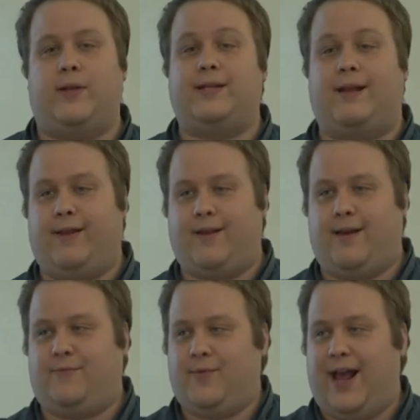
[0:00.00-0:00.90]
it's not like
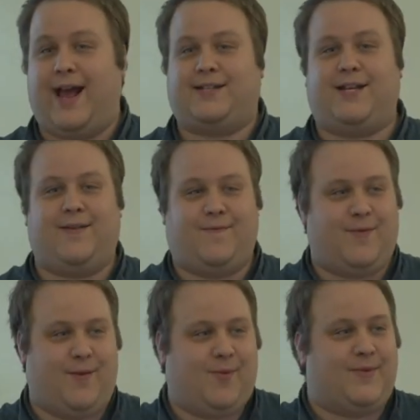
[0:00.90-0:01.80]
a ASCII
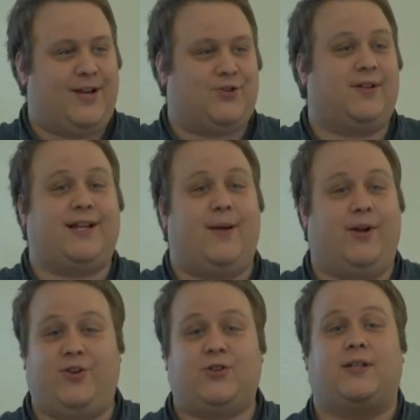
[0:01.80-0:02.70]
implementation of the
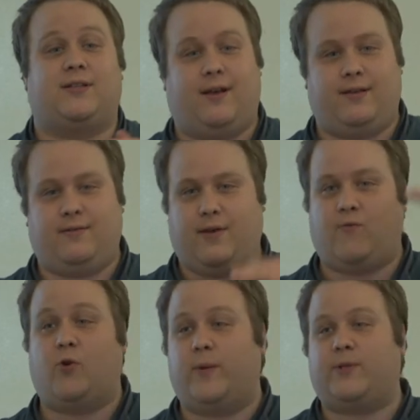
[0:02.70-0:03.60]
timeline. It's just a, a,
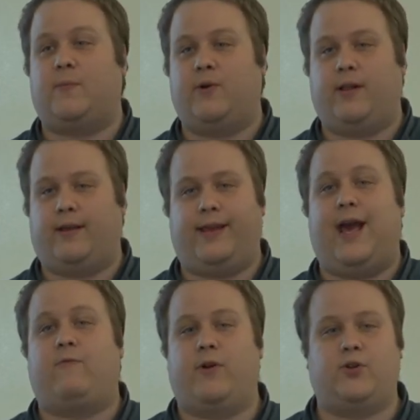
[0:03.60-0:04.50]
rolled up summary, like the
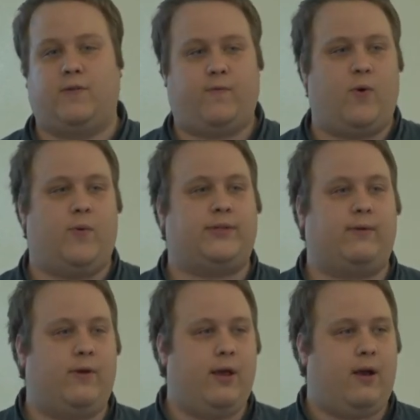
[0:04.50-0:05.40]
average of what was
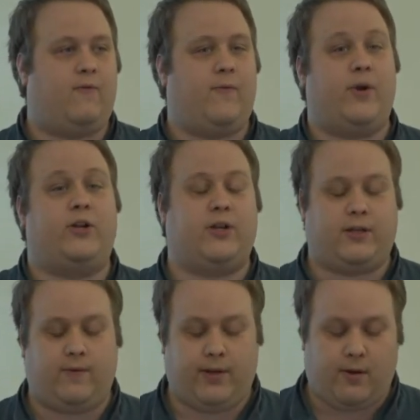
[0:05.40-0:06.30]
of what each
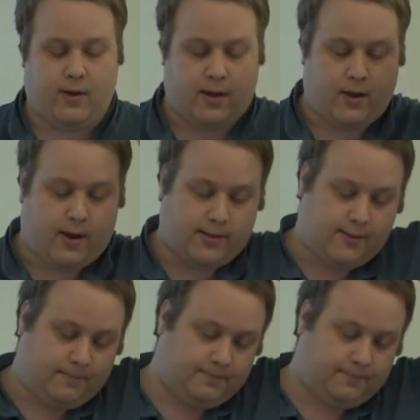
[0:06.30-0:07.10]
activity uh, cost.